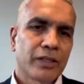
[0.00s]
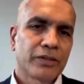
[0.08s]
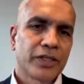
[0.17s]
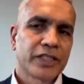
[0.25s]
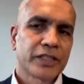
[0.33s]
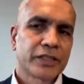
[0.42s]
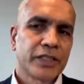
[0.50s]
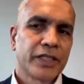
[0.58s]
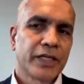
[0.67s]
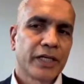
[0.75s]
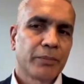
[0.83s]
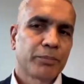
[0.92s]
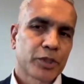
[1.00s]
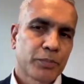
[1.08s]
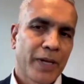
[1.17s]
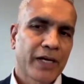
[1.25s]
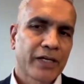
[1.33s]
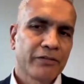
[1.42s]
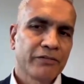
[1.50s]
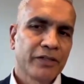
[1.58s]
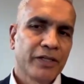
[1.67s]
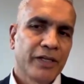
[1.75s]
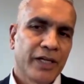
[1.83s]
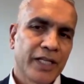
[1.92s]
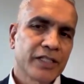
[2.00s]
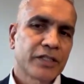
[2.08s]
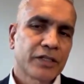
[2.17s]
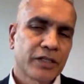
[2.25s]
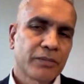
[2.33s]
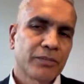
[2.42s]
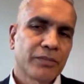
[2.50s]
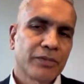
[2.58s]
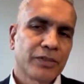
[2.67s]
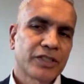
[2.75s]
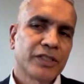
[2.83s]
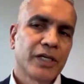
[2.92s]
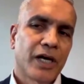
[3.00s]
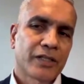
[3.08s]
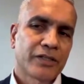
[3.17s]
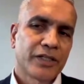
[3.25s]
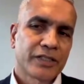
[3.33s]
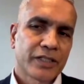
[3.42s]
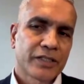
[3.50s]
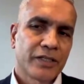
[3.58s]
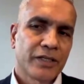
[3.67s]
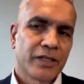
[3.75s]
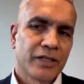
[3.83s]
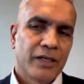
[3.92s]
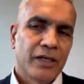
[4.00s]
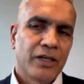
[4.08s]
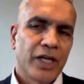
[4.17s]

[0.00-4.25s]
360-degree perspective, hence the term CR360.